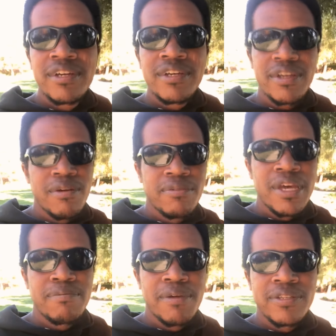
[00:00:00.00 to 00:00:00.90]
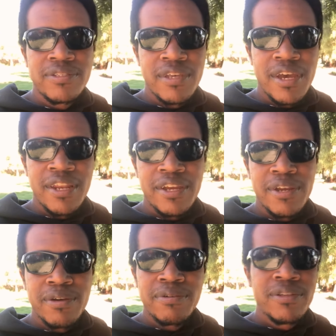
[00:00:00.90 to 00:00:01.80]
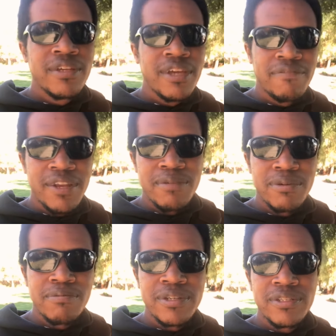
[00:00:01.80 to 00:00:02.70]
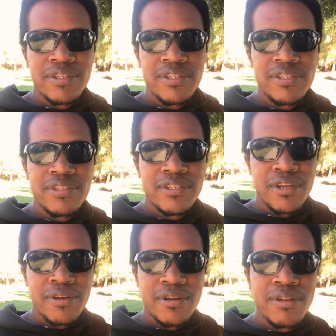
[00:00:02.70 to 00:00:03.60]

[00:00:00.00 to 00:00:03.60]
you know, with that being said, you know, if anyone wants to just, you know,